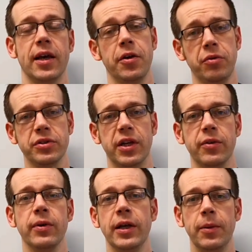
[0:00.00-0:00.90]
And
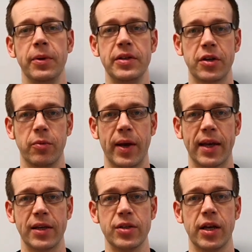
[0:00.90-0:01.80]
also, please go
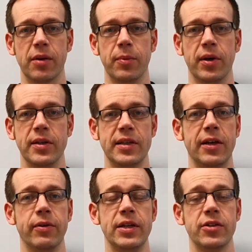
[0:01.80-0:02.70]
back and check my
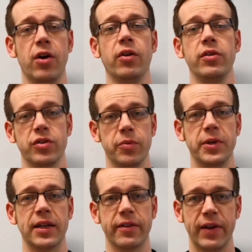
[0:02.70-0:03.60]
series on the
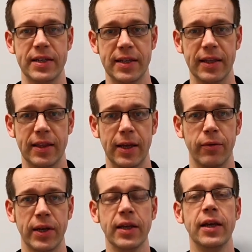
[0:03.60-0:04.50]
subject of AC
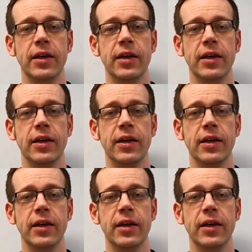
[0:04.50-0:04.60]
theory